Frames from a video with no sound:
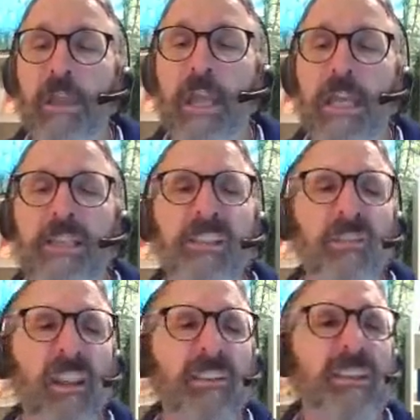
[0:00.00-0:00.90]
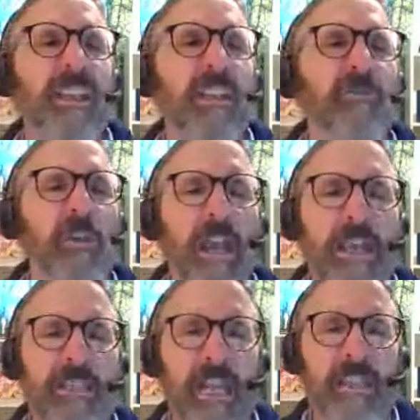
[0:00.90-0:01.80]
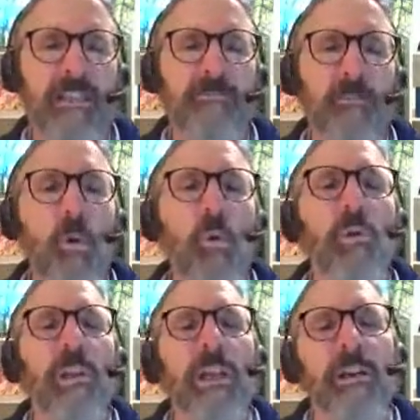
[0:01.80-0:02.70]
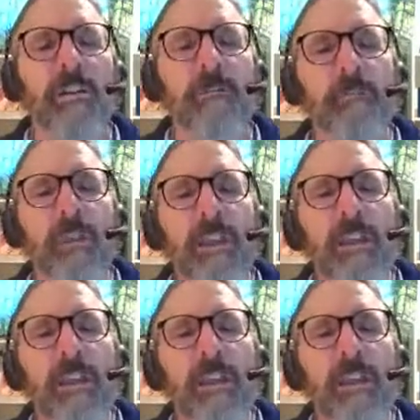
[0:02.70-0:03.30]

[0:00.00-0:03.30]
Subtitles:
Okay, so let's see if you guys got this poll here.